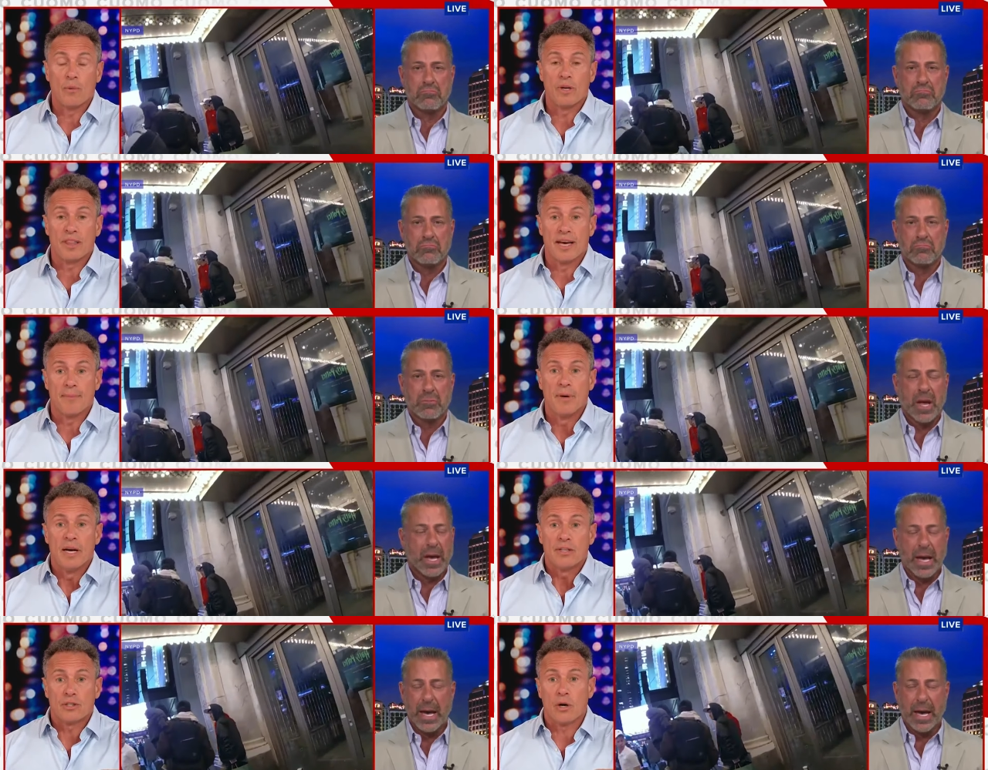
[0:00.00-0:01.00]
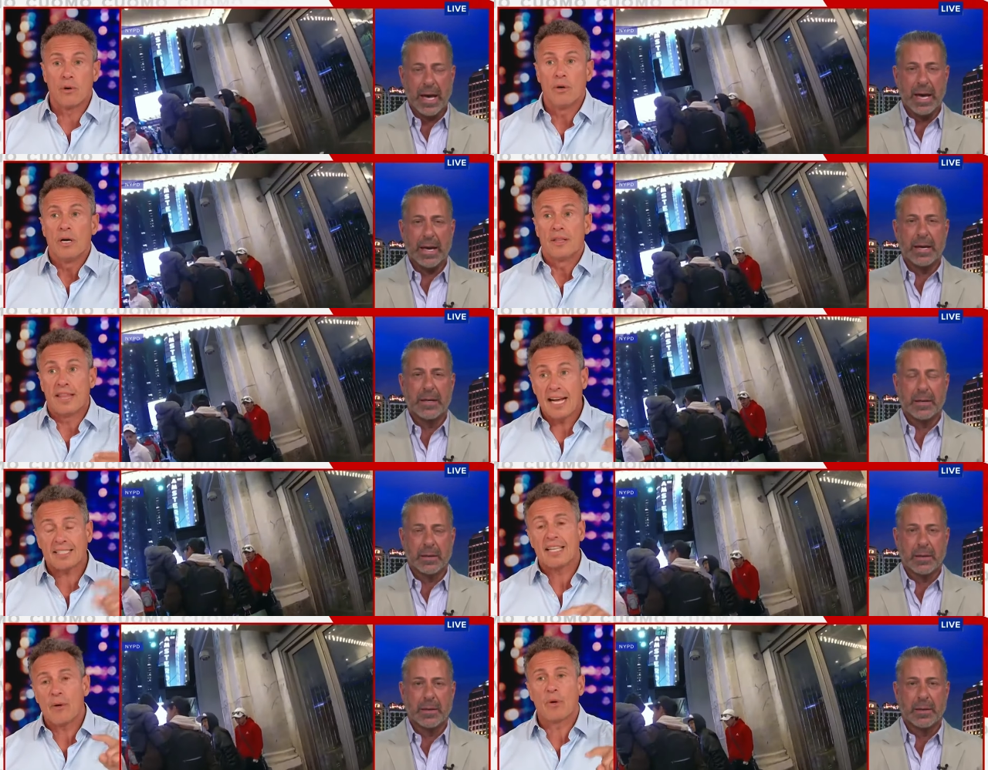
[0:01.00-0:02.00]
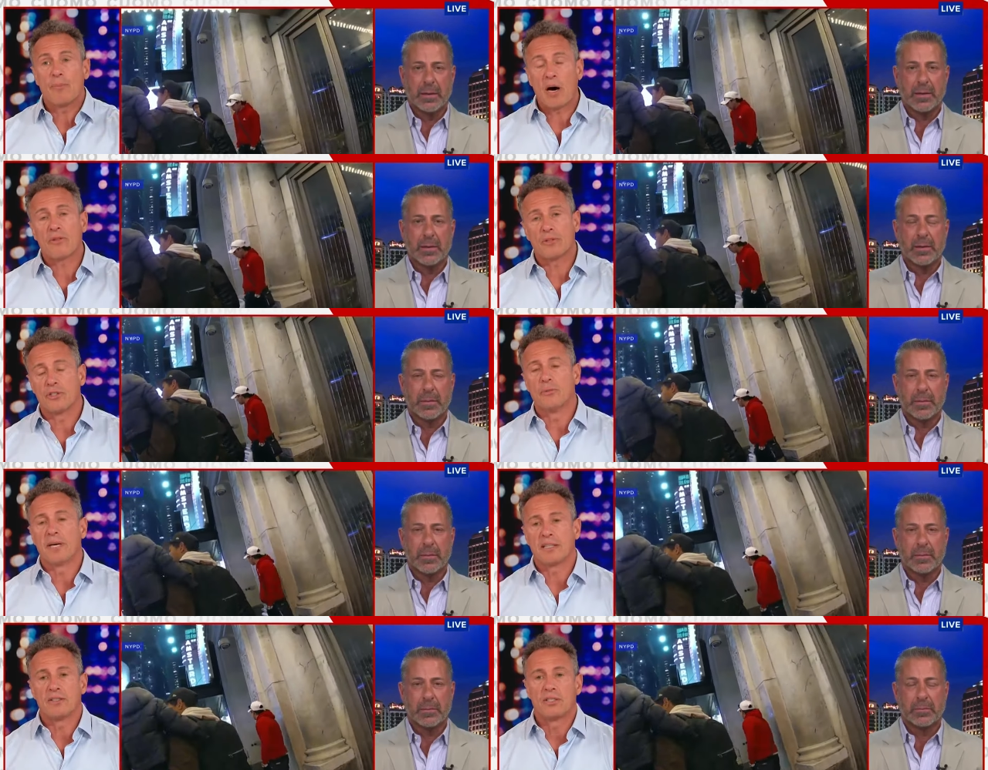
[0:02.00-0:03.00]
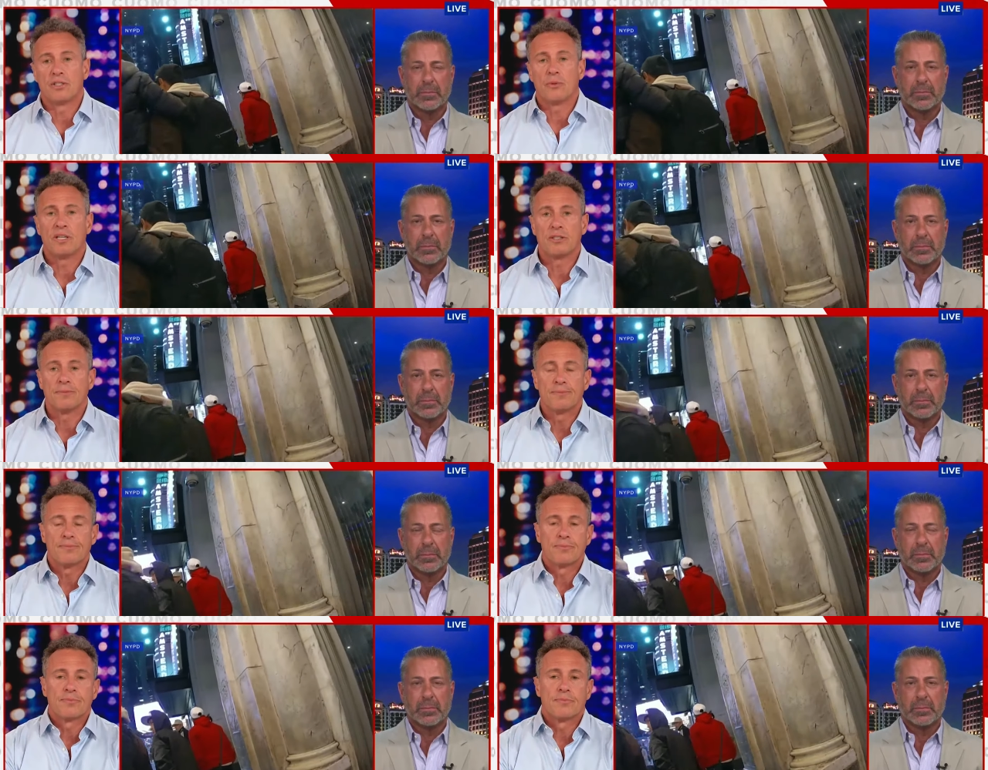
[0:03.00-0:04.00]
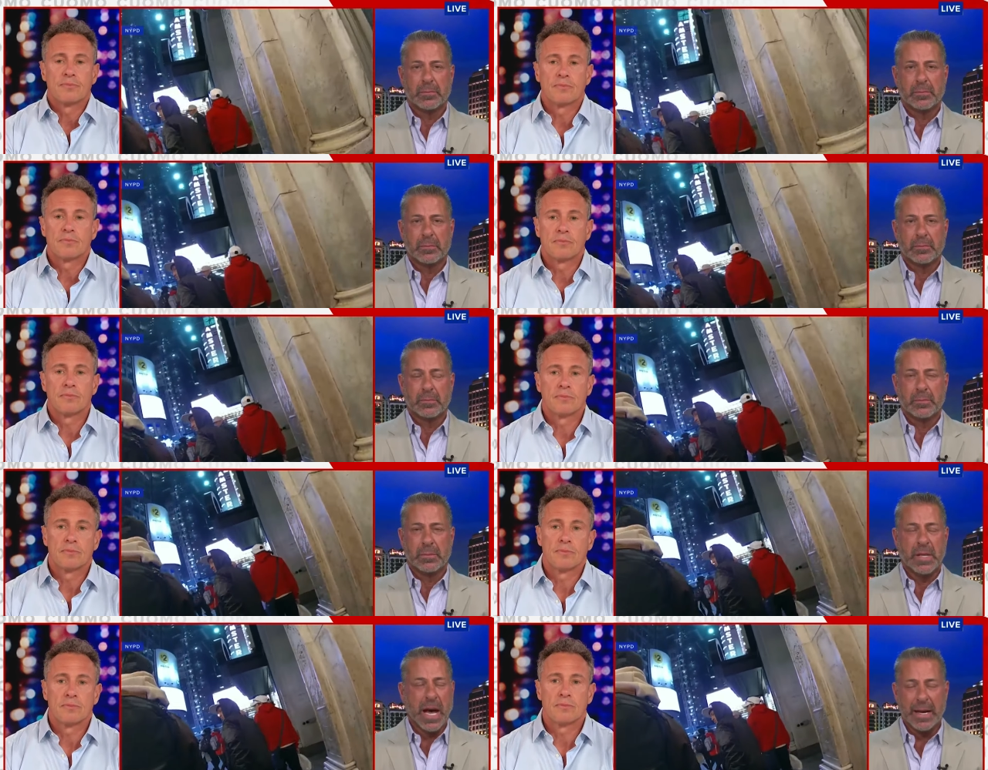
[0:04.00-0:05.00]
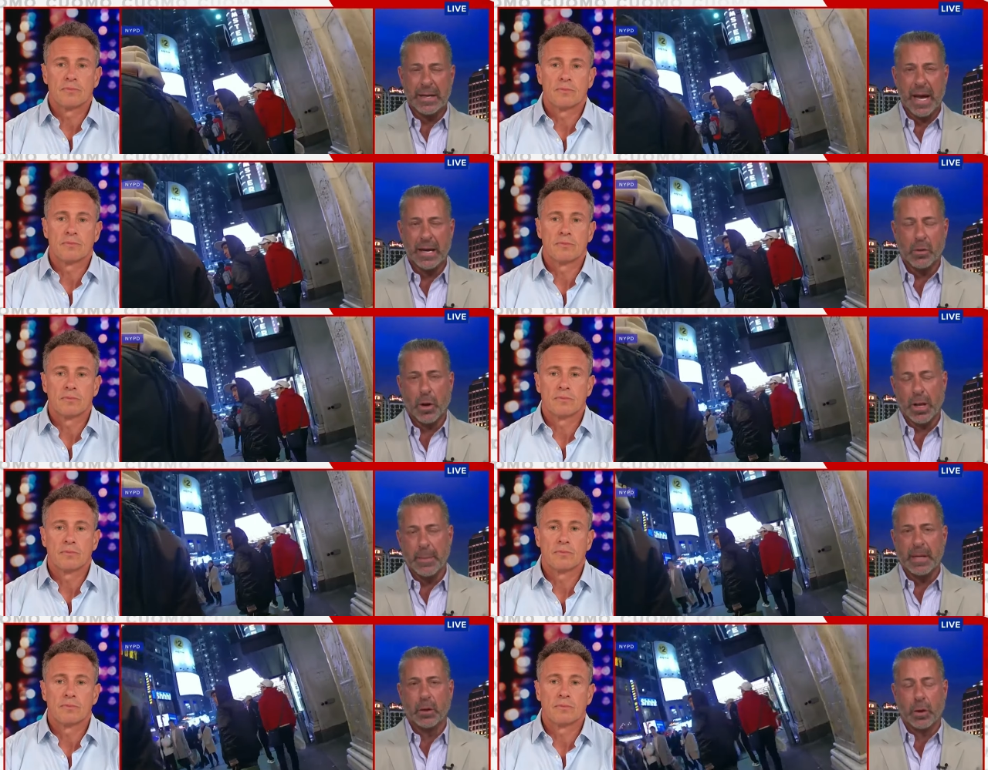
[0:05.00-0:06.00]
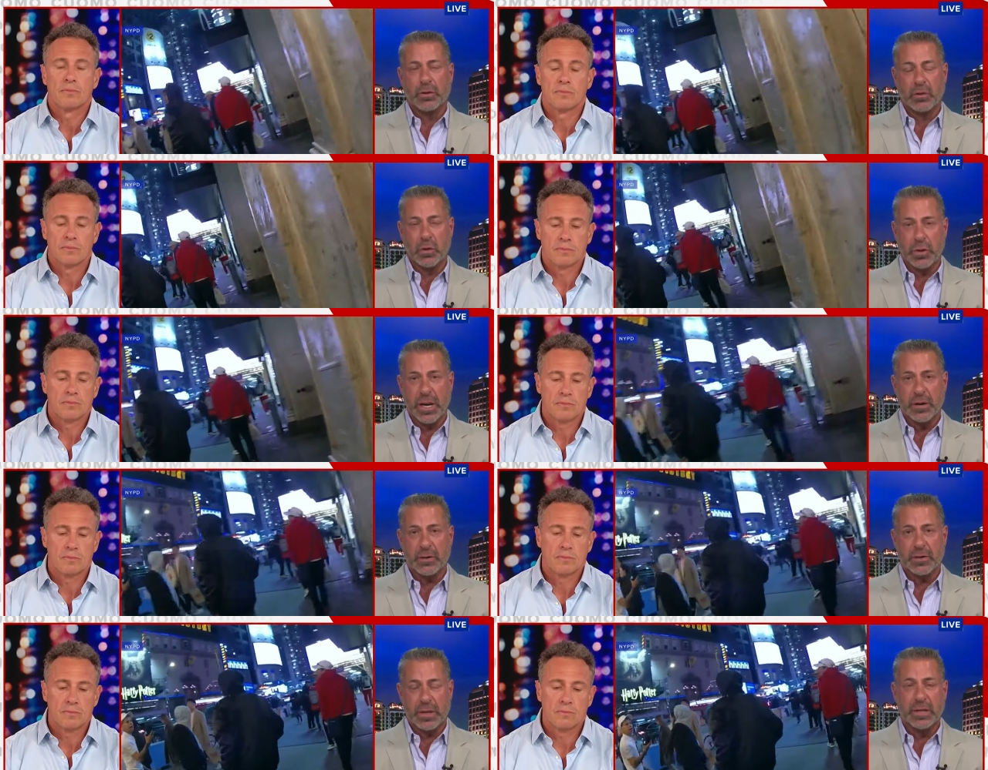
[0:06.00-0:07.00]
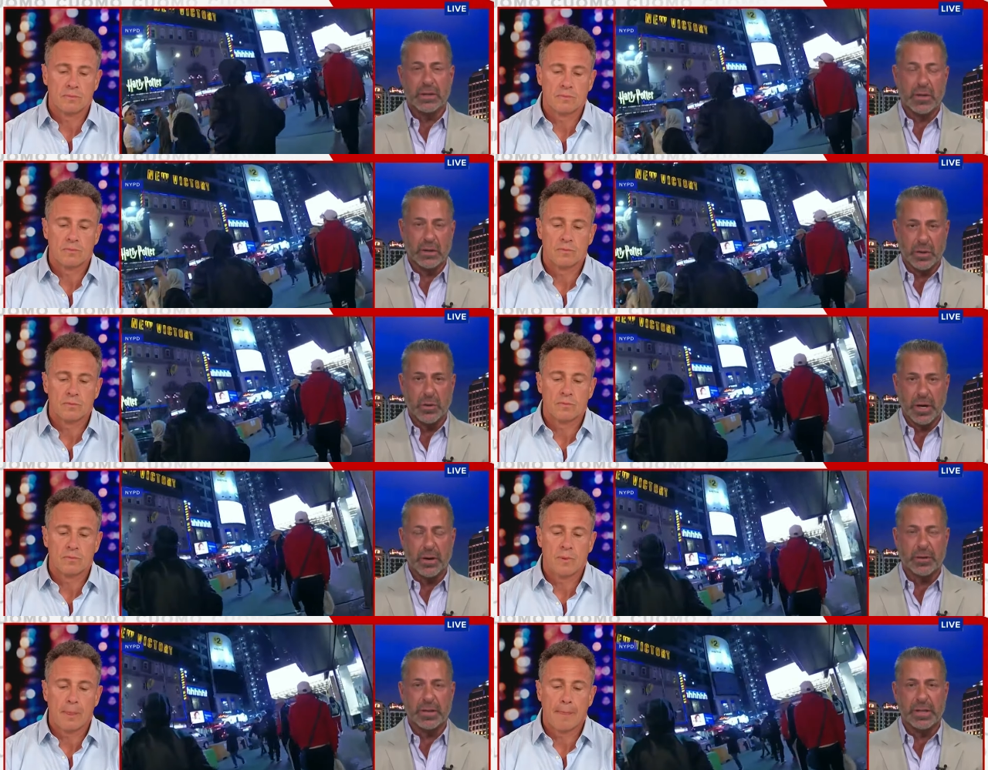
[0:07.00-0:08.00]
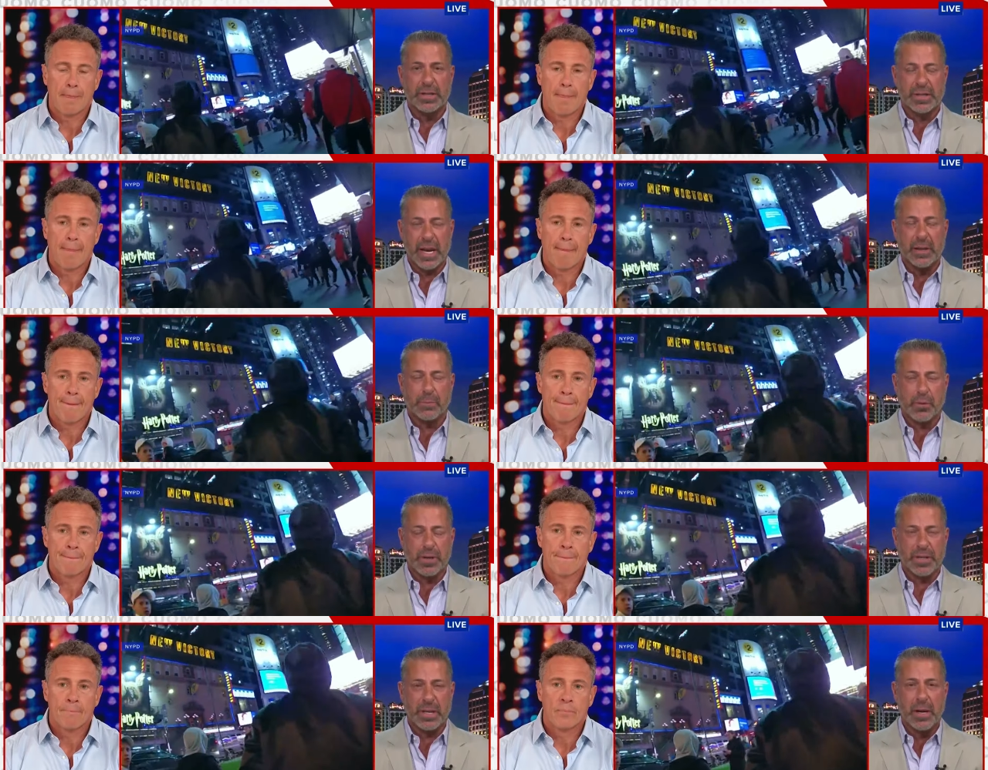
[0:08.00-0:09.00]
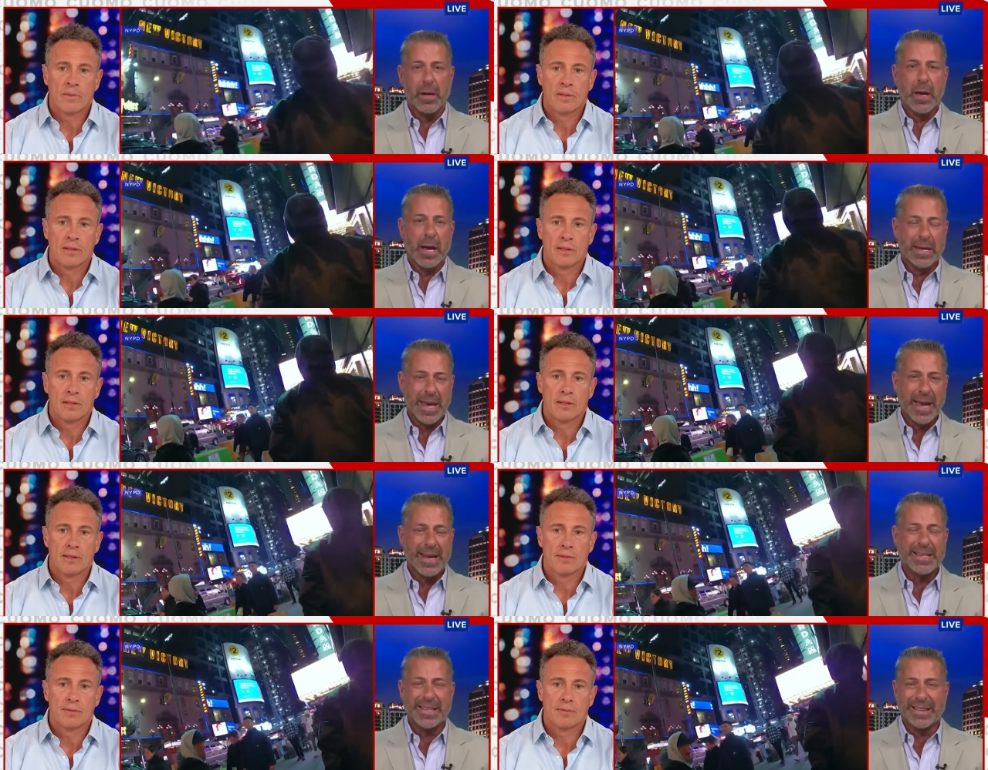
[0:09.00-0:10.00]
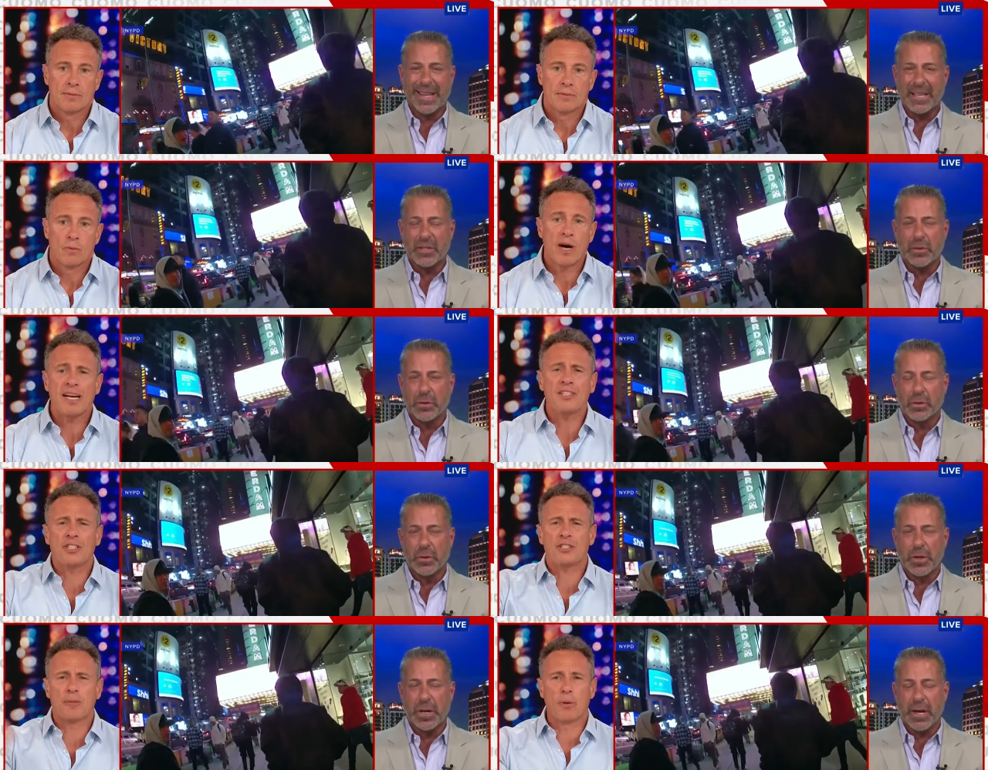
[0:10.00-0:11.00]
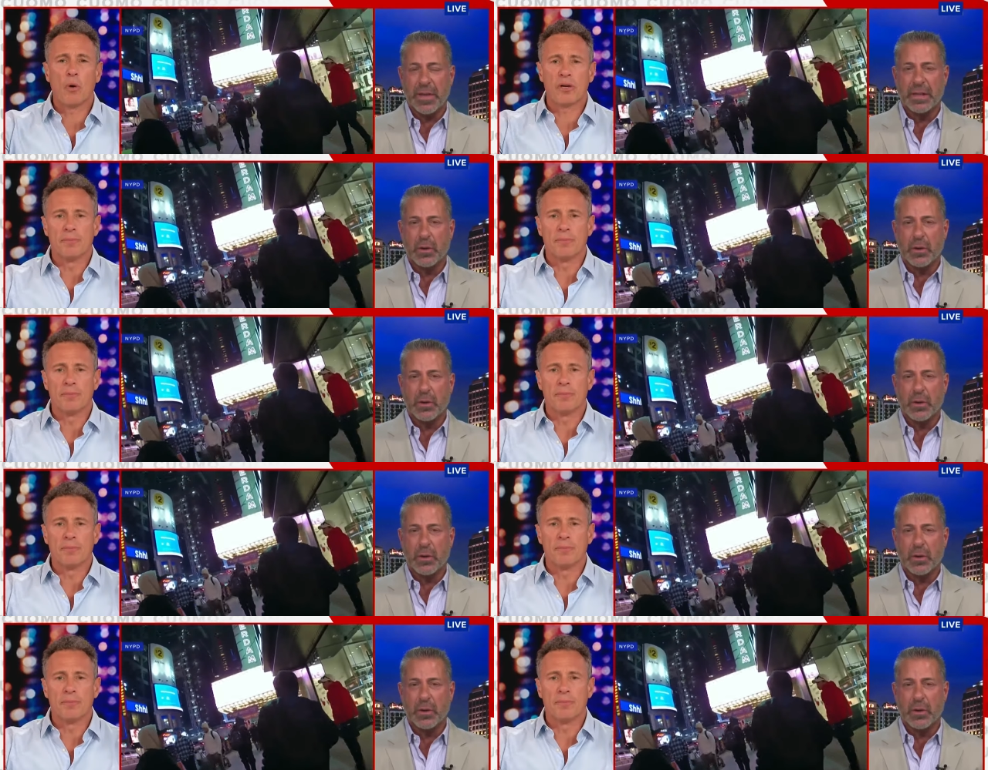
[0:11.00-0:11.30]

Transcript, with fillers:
Speaker 1: with them. So that's not what bothers you about this situation. Not, not
Speaker 2: at all. I mean, look, two years is two years in state prison. Again, it's a lesser. Why not included. just deport I think him?